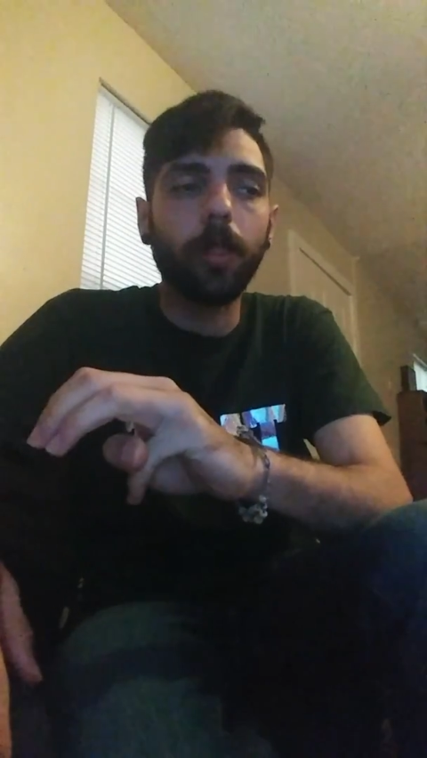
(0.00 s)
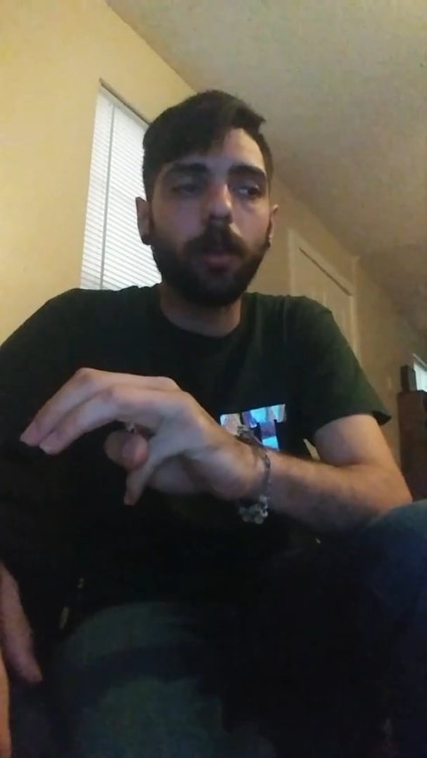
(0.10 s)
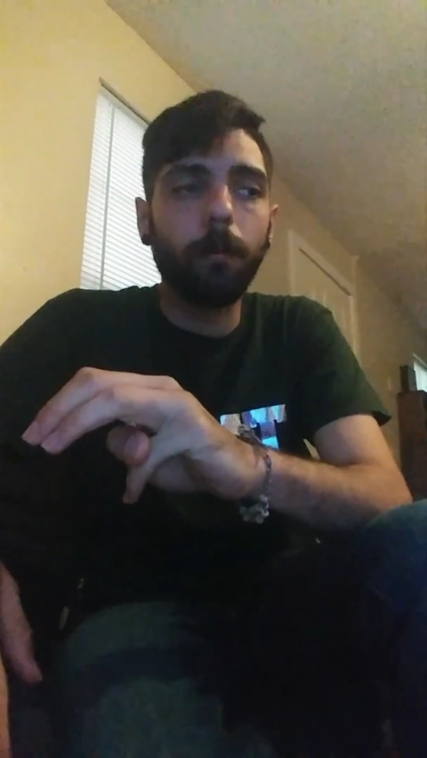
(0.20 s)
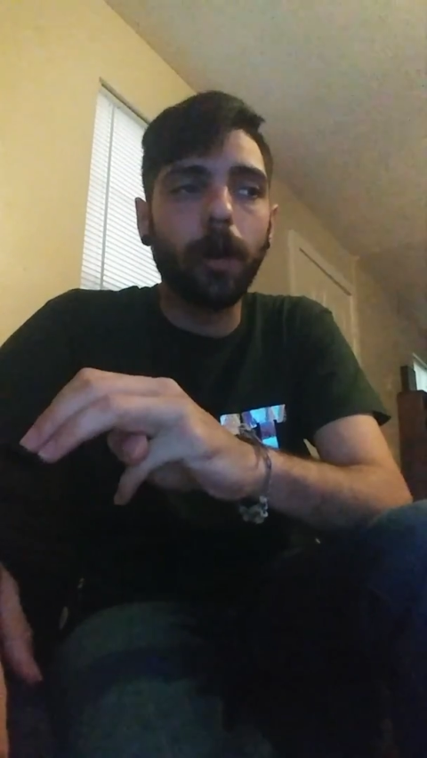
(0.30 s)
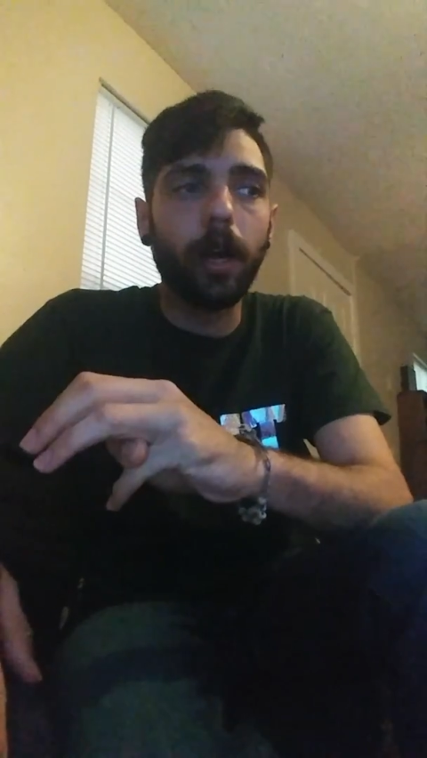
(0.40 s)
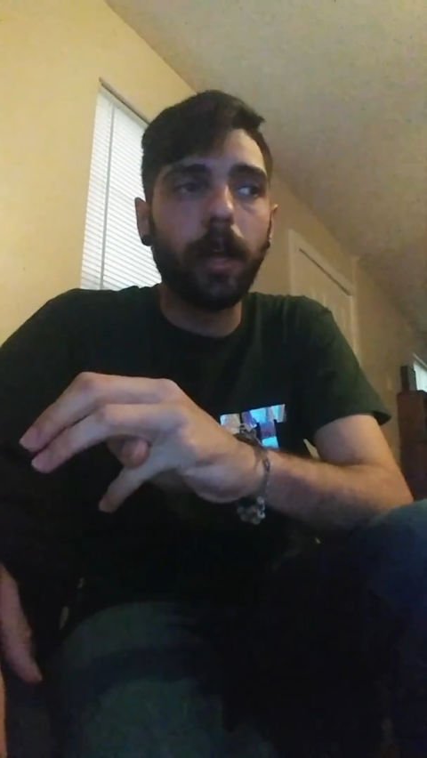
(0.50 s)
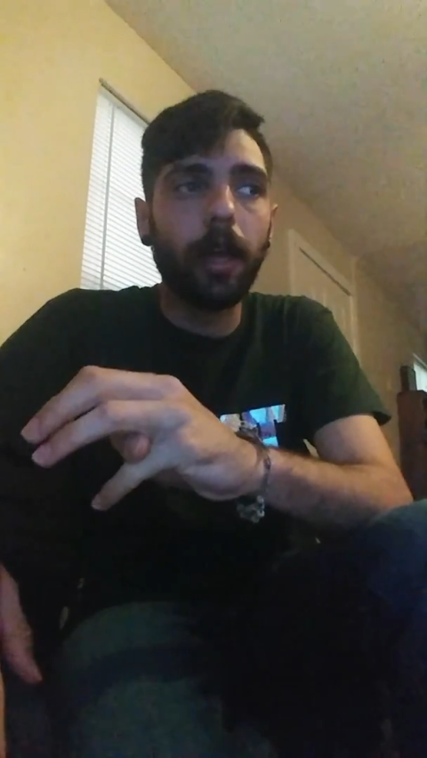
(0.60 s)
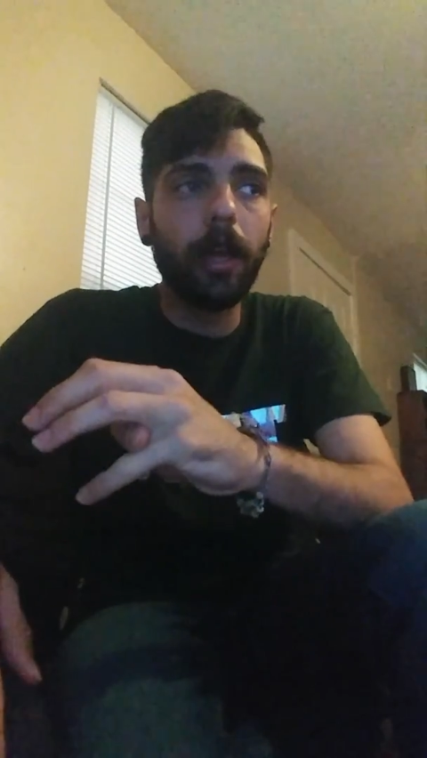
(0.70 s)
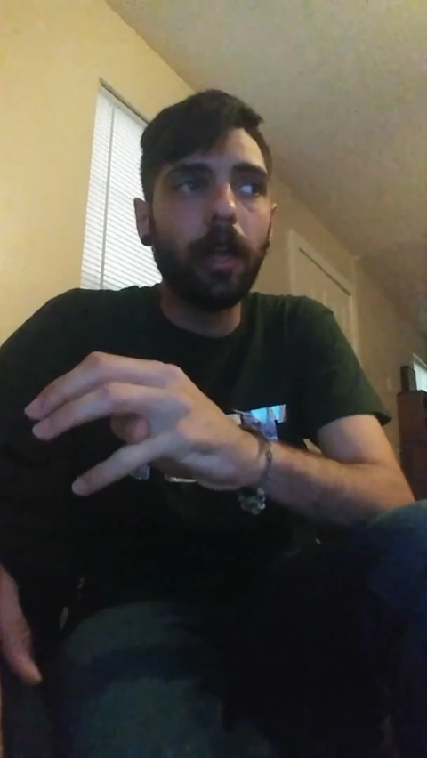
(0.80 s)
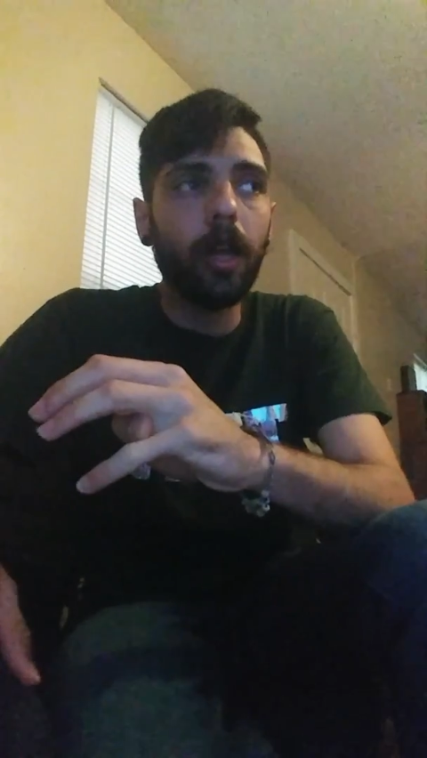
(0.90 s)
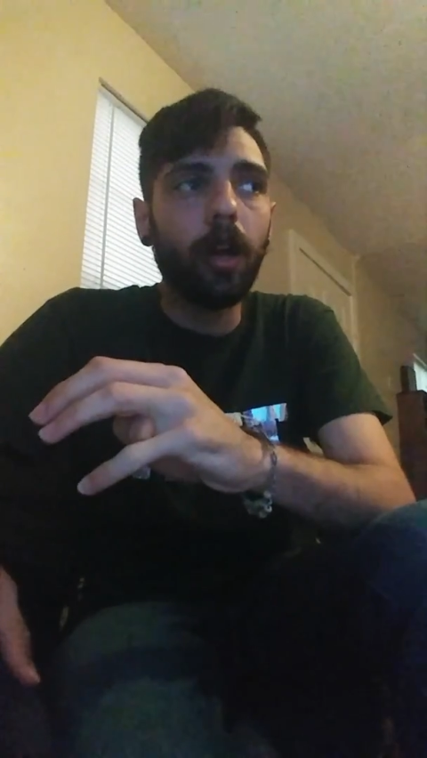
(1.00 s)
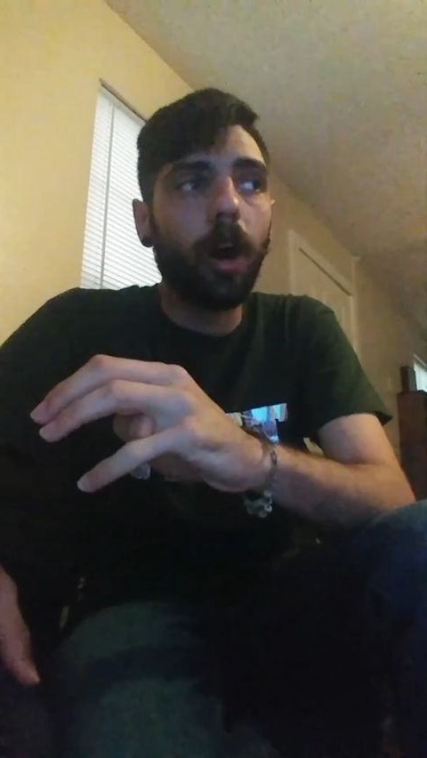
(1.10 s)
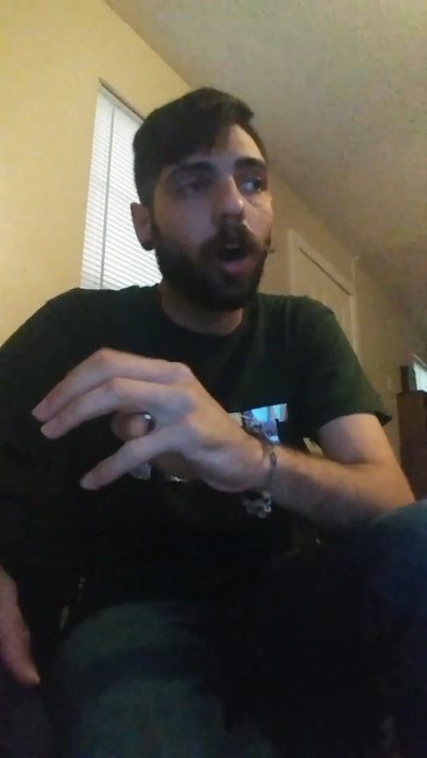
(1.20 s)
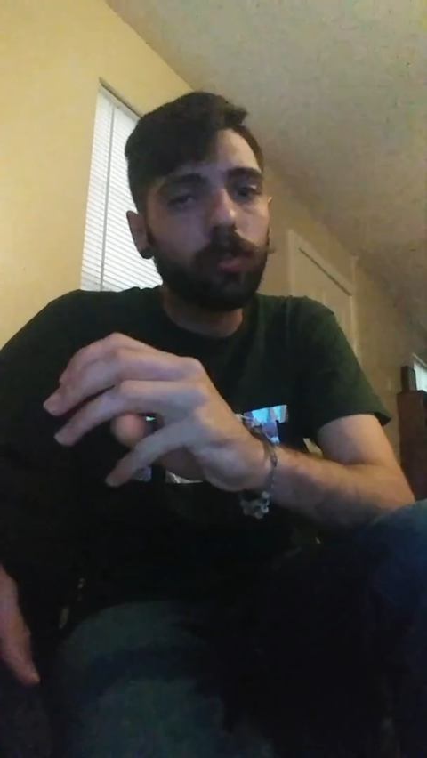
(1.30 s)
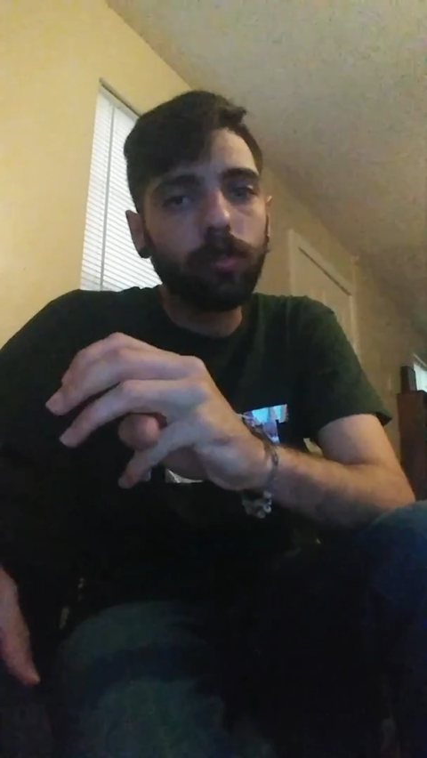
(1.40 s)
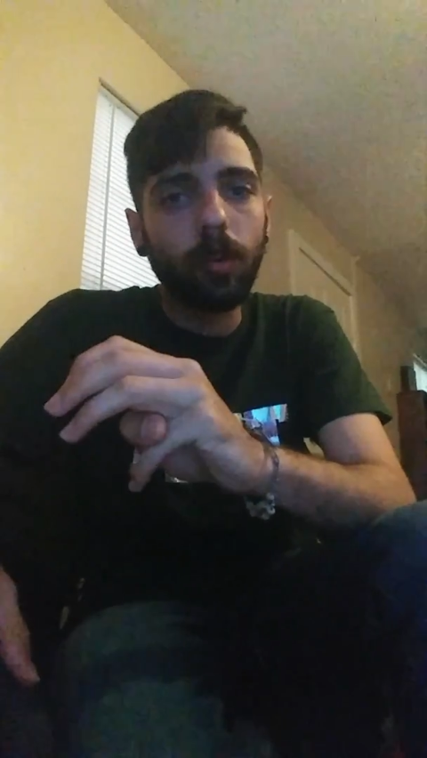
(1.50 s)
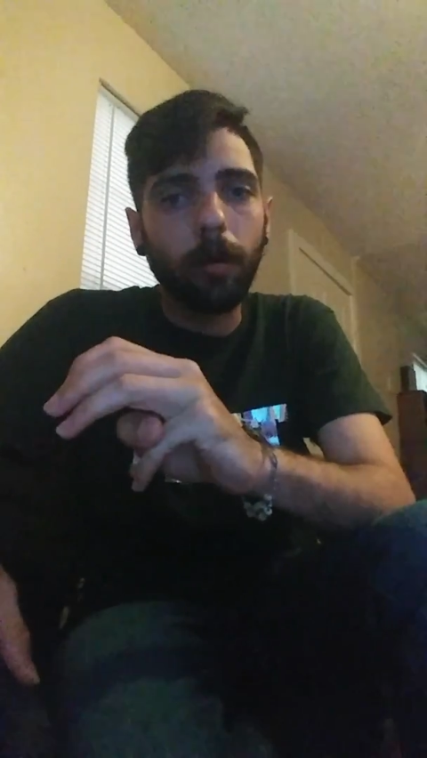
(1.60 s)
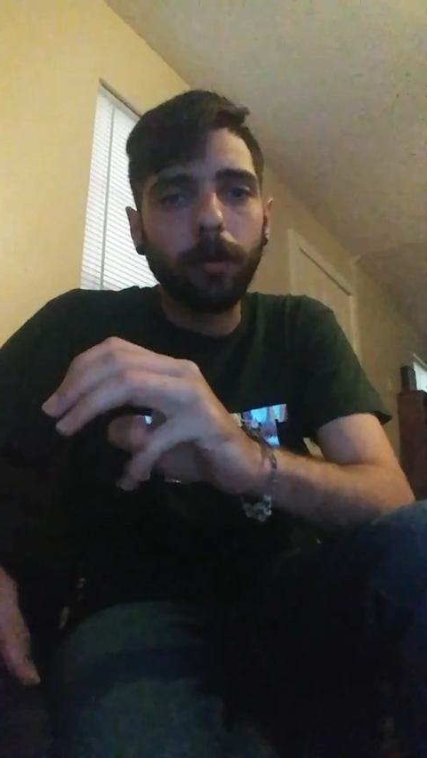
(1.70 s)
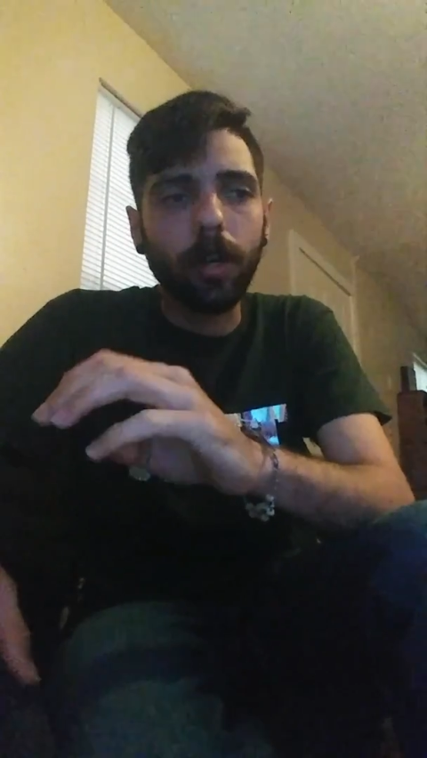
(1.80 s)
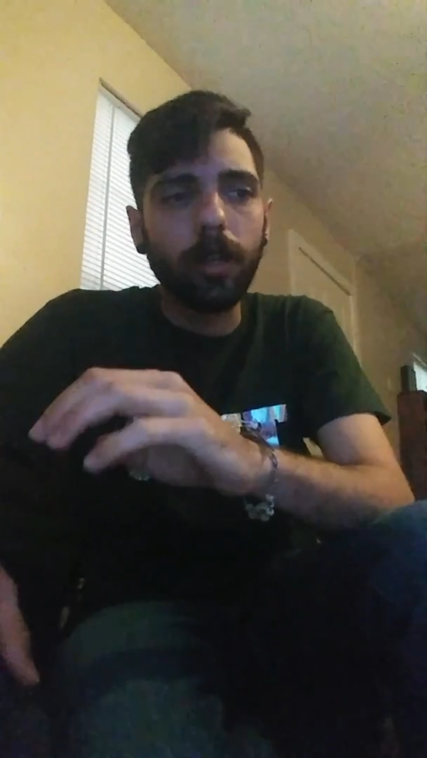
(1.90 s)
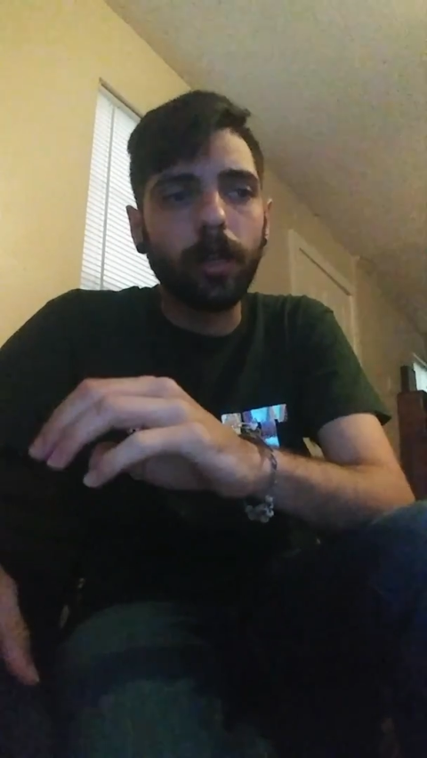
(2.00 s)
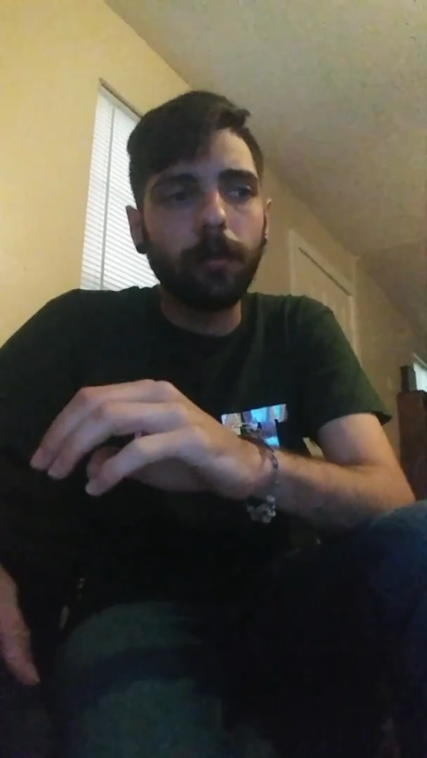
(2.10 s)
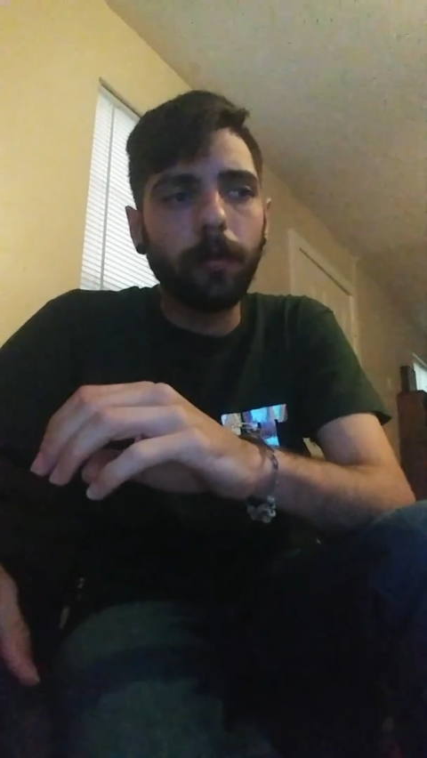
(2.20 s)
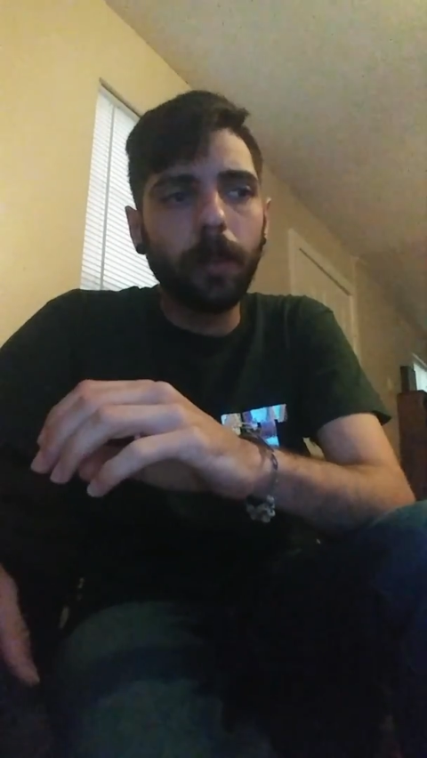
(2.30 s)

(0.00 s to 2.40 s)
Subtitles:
But also, I'm going to